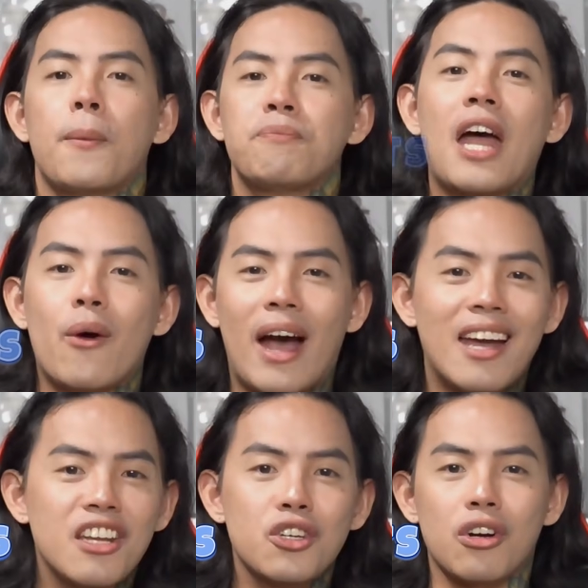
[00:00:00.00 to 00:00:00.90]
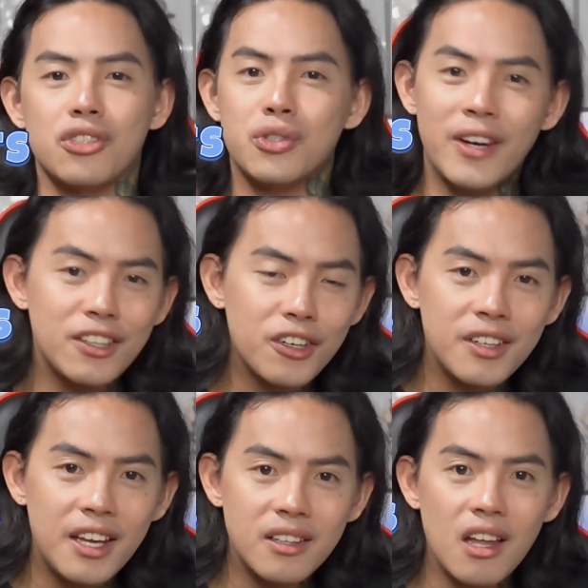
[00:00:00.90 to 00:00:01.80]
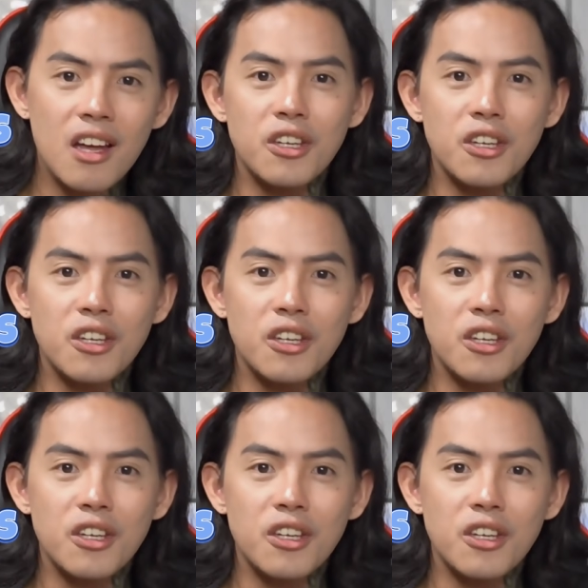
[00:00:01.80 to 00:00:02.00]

Now, add in your trainer data,